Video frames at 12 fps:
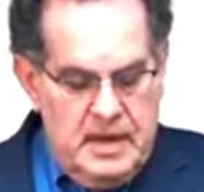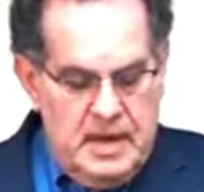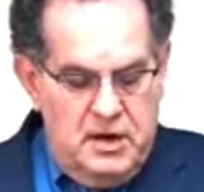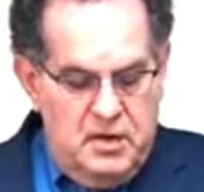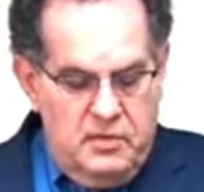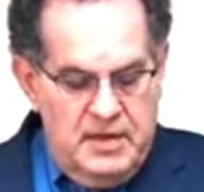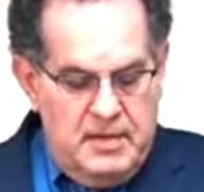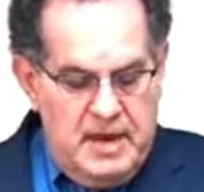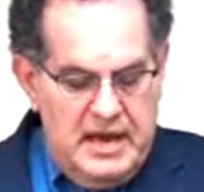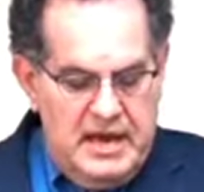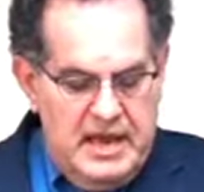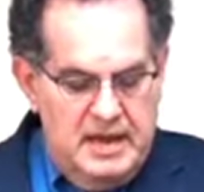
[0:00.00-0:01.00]
I know thee
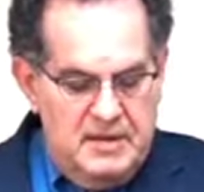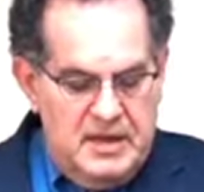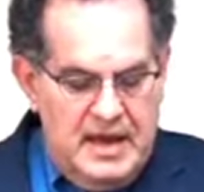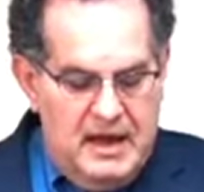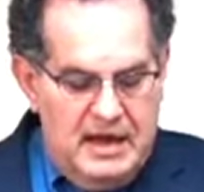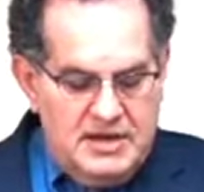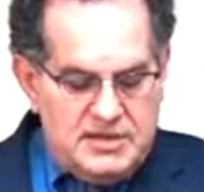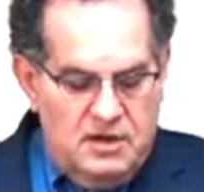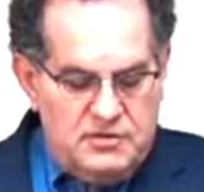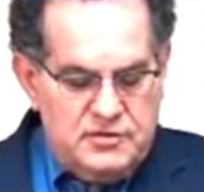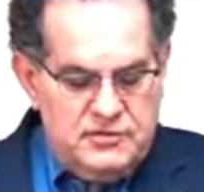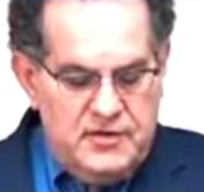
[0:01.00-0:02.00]
by name, and thou hast
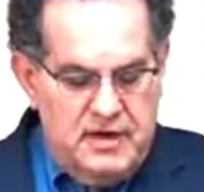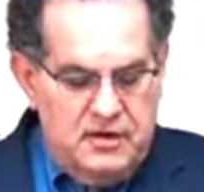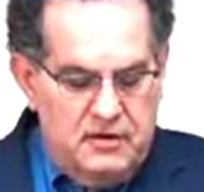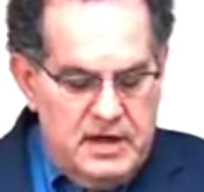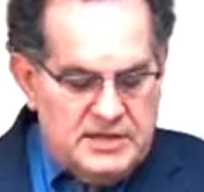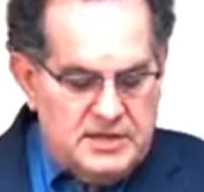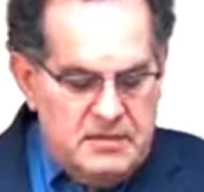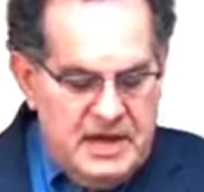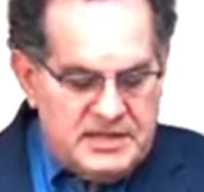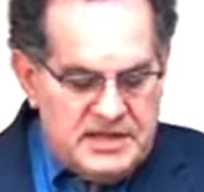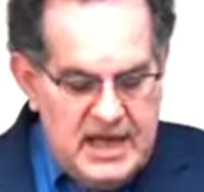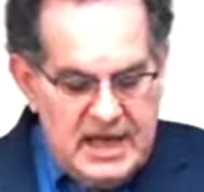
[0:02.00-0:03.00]
also found grace in
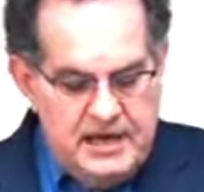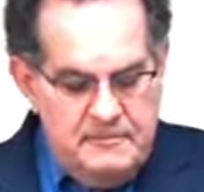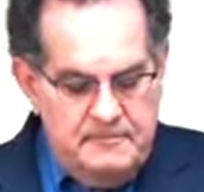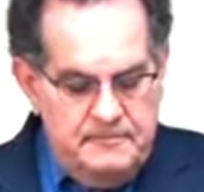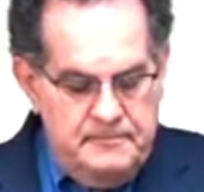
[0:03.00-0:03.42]
my sight.